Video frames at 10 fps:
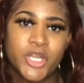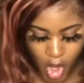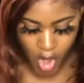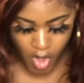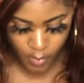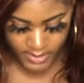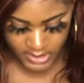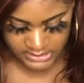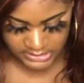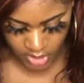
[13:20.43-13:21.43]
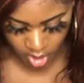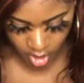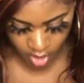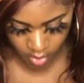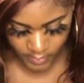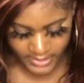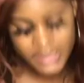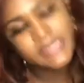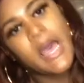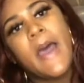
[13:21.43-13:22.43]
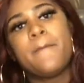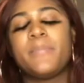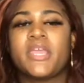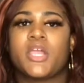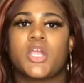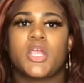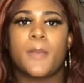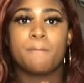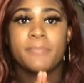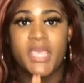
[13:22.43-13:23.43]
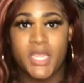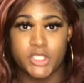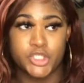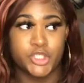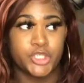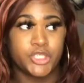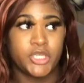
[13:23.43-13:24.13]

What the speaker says: Always a bigger picture.